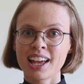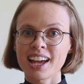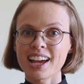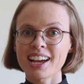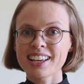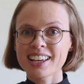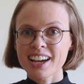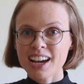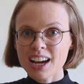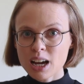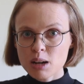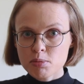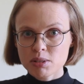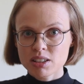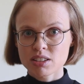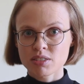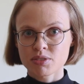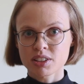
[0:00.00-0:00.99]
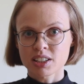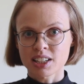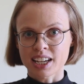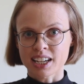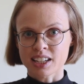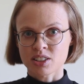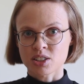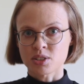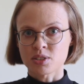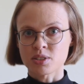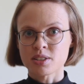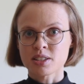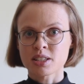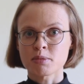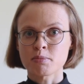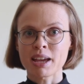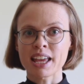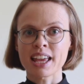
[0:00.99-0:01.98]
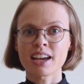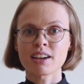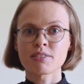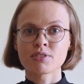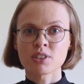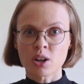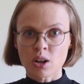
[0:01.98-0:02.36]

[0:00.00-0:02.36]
A couple of the lectures may have